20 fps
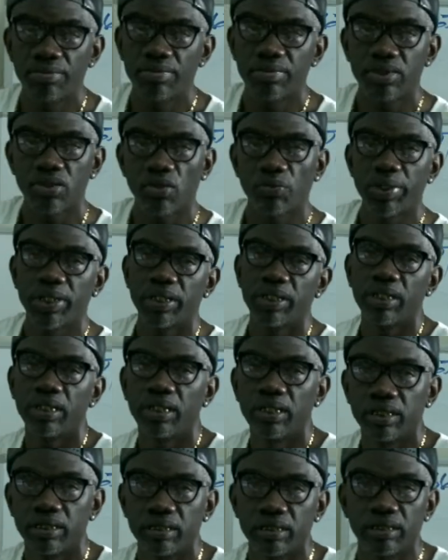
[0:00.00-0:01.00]
So we
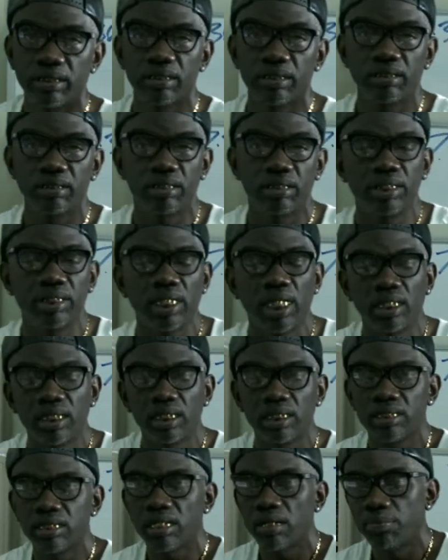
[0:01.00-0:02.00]
good. The
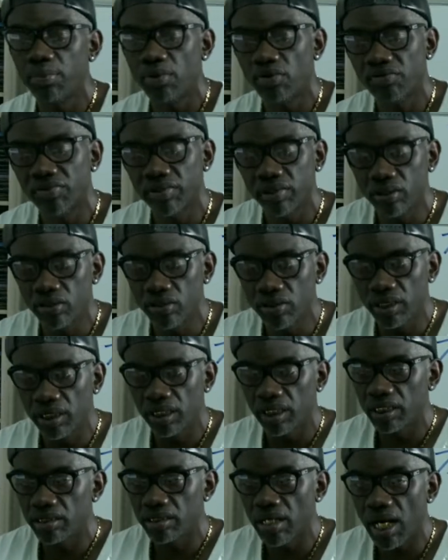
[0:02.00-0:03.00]
channel is up over there on
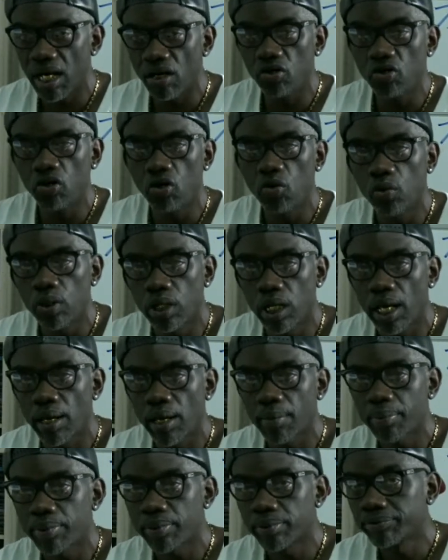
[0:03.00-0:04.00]
Kicks. I don't know what
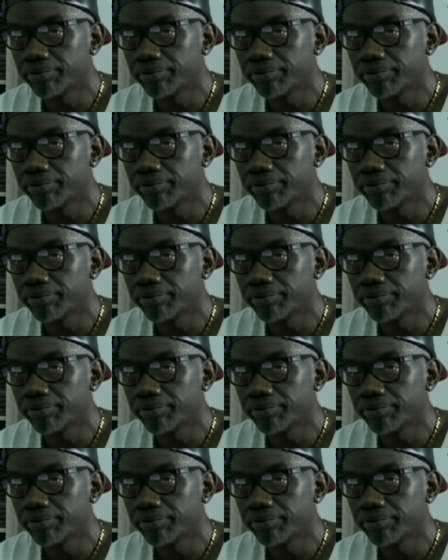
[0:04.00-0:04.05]
happened.